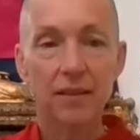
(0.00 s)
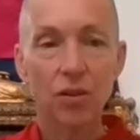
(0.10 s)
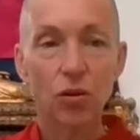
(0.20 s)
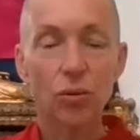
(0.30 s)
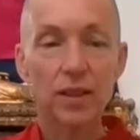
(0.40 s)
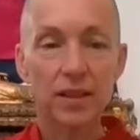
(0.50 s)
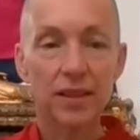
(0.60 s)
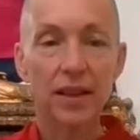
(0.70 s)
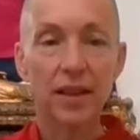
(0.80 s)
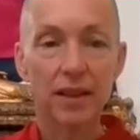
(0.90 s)
always
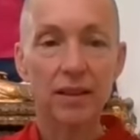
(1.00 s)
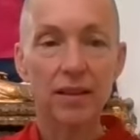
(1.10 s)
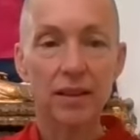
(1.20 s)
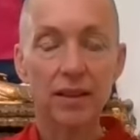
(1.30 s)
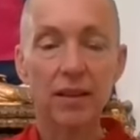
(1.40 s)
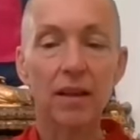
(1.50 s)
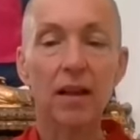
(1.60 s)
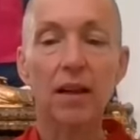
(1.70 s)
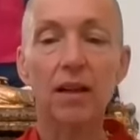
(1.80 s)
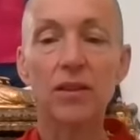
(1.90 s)
there.
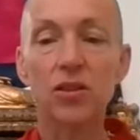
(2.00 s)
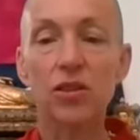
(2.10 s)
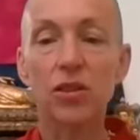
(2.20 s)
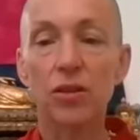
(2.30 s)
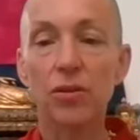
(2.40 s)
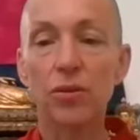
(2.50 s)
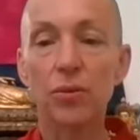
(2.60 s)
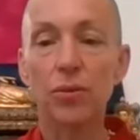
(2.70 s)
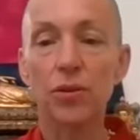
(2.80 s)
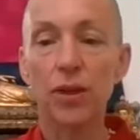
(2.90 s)
So
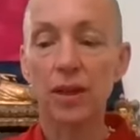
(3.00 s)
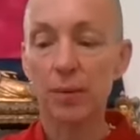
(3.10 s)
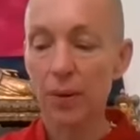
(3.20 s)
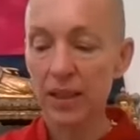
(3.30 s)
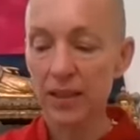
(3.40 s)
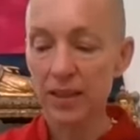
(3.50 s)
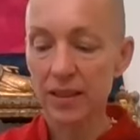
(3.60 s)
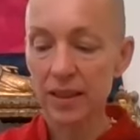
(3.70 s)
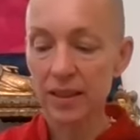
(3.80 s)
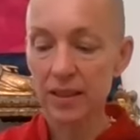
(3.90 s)
you can practice
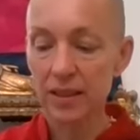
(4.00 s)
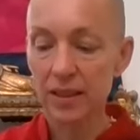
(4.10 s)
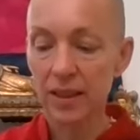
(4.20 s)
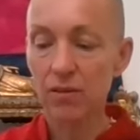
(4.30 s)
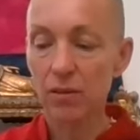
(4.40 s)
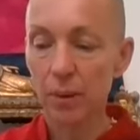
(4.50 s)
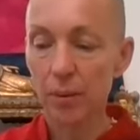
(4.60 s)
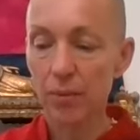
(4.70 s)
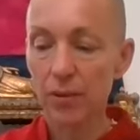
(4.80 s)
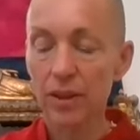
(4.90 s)
it,
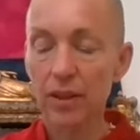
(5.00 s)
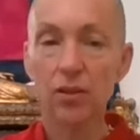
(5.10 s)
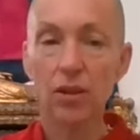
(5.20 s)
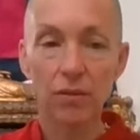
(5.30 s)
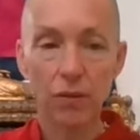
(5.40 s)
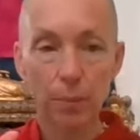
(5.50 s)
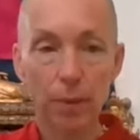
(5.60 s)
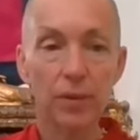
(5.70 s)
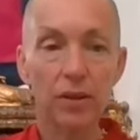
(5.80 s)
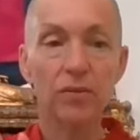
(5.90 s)
remember it, you can
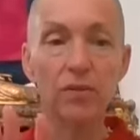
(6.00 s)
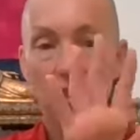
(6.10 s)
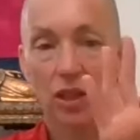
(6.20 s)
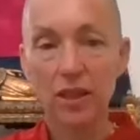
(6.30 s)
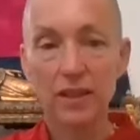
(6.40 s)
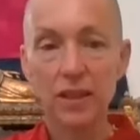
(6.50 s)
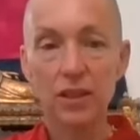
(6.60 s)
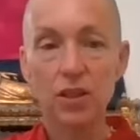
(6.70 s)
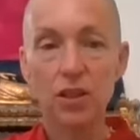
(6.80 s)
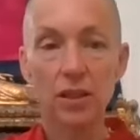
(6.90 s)
remember the
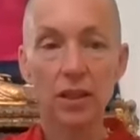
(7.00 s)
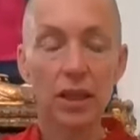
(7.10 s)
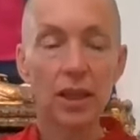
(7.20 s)
visualization.